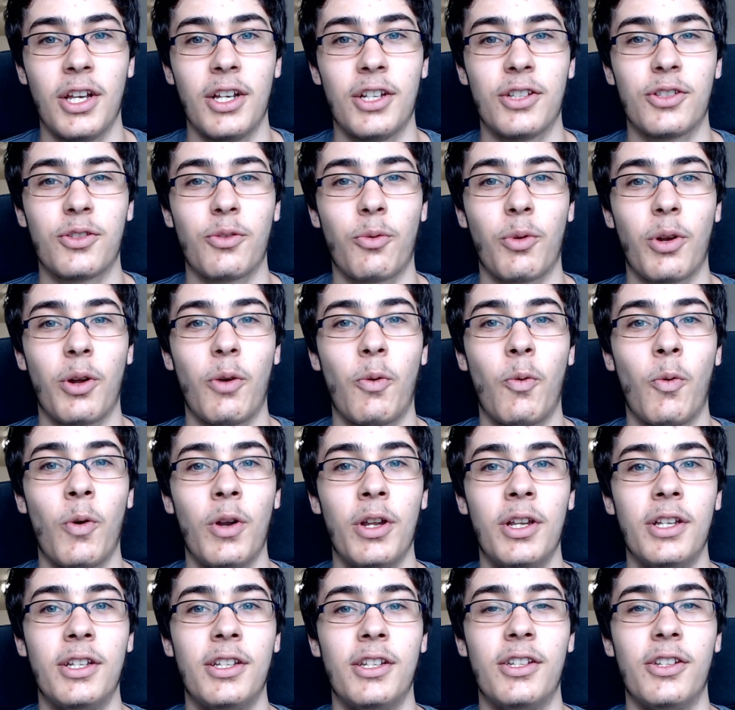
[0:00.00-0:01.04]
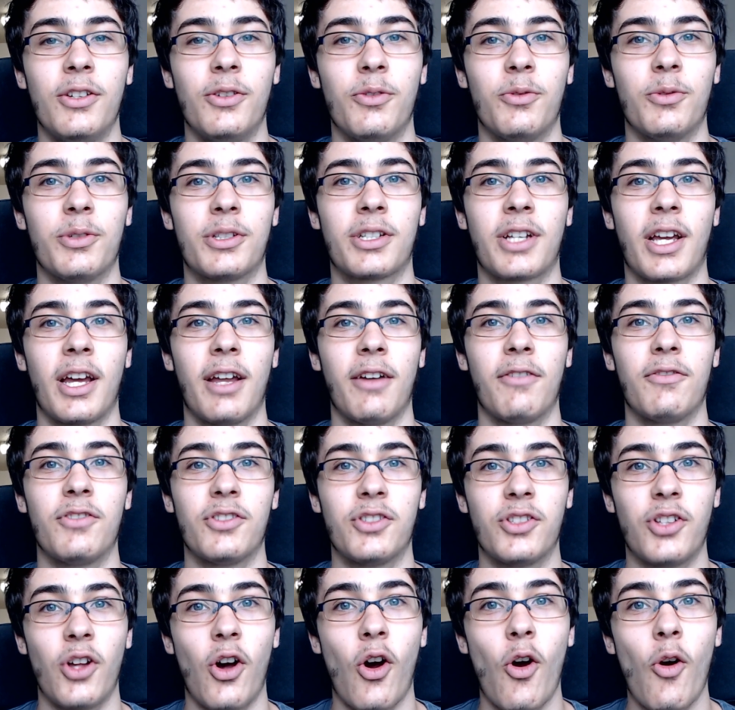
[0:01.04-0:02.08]
So what I wanted to do was kind of
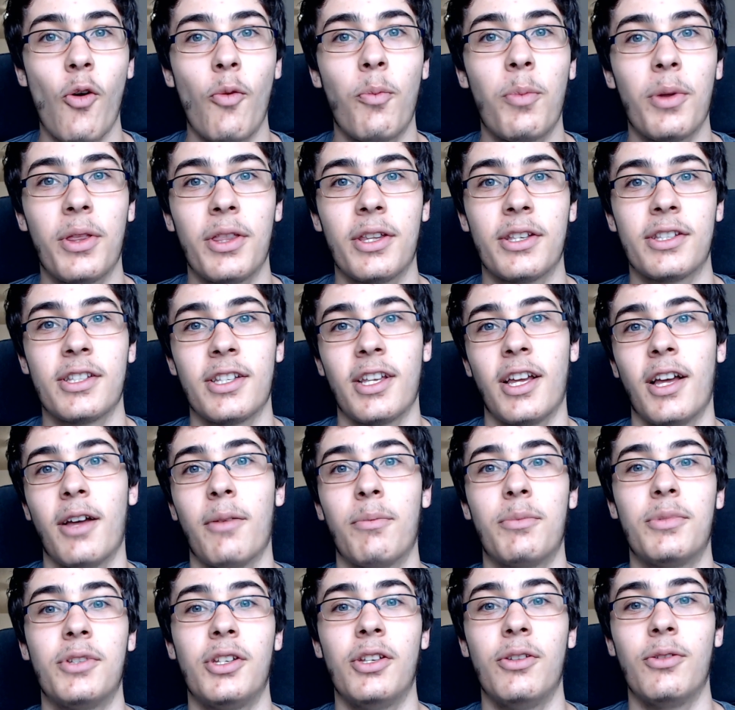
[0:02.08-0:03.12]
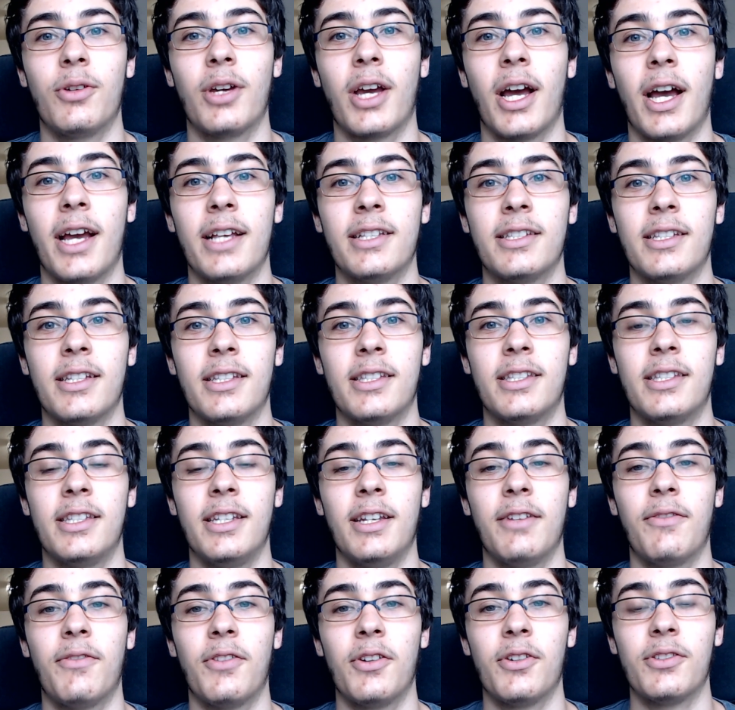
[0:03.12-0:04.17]
just open this up to you guys and see
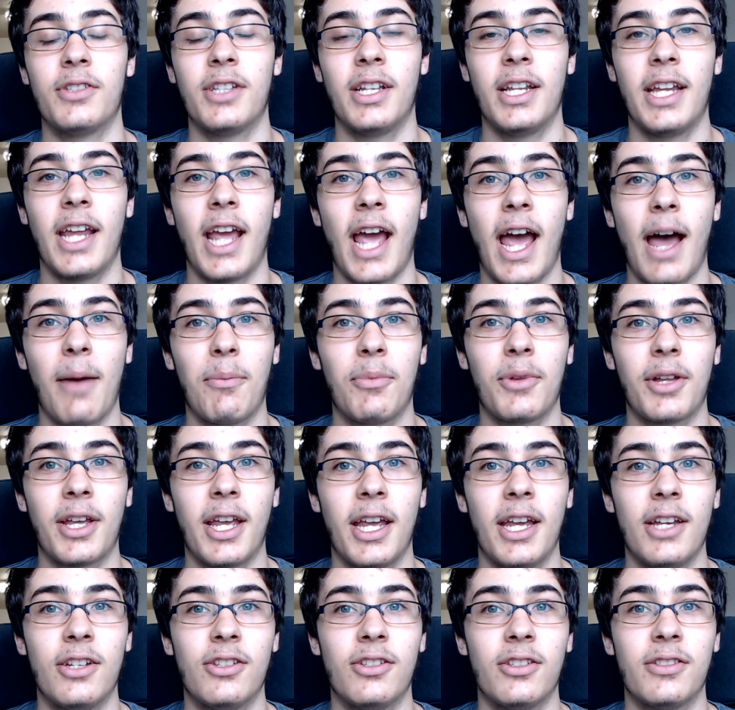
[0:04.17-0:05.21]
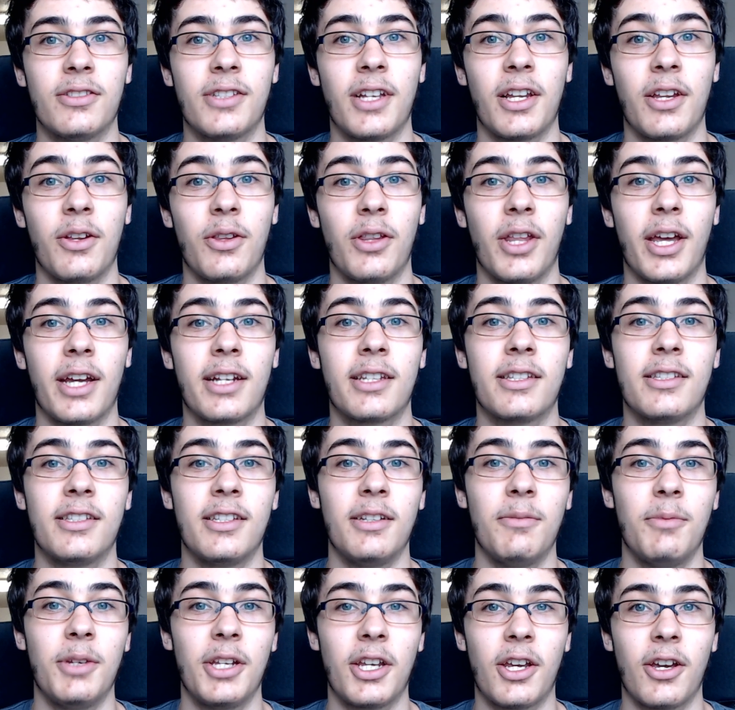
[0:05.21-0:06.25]
if there's any applications that you'd like to
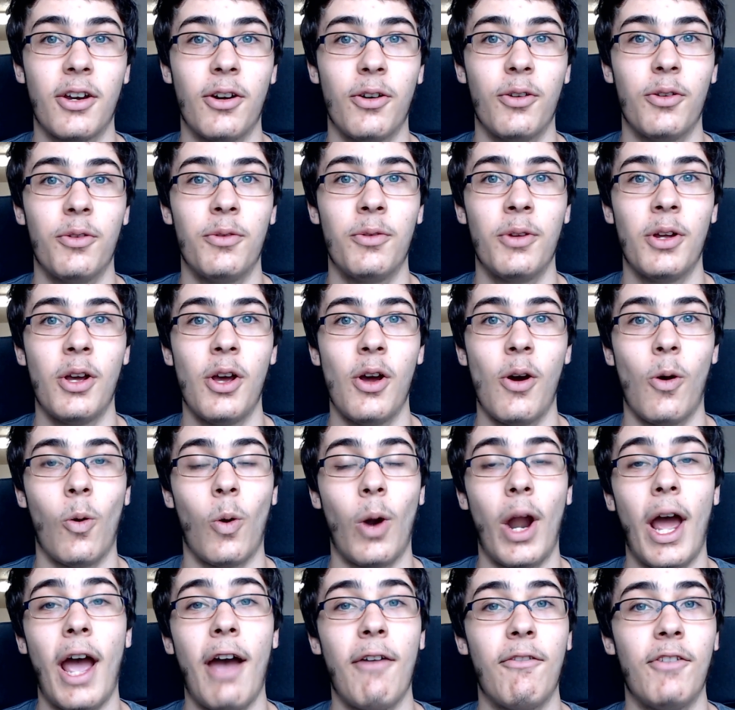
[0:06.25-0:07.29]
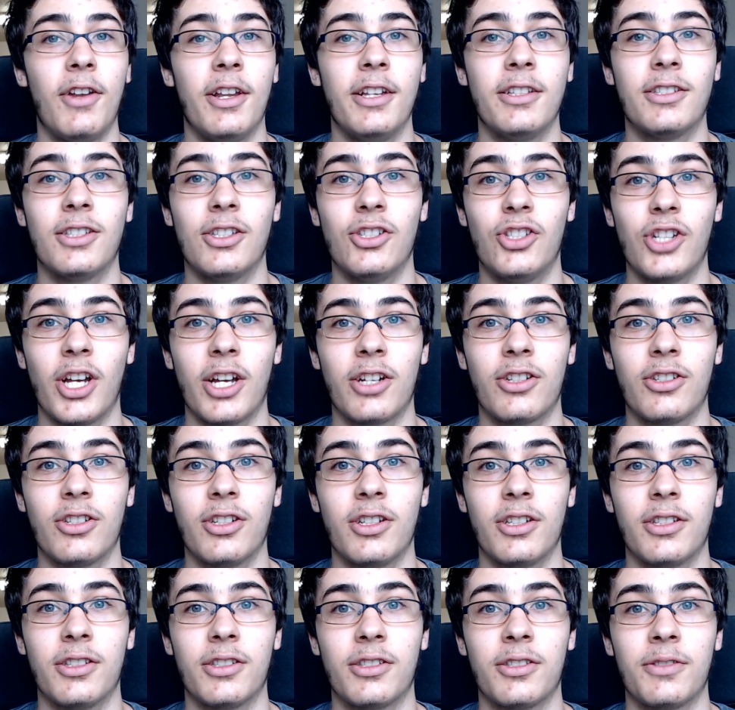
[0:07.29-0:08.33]
see me code or have any
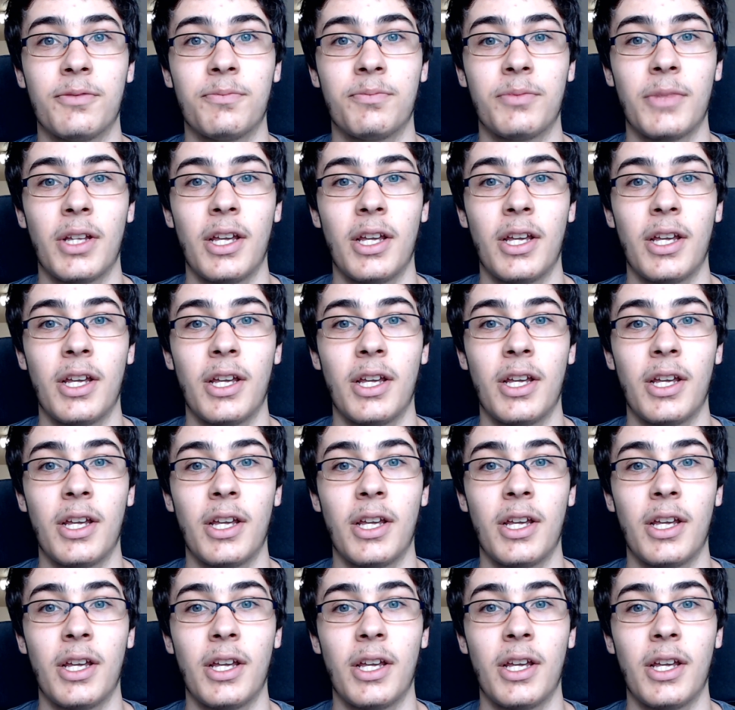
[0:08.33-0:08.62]
suggestions.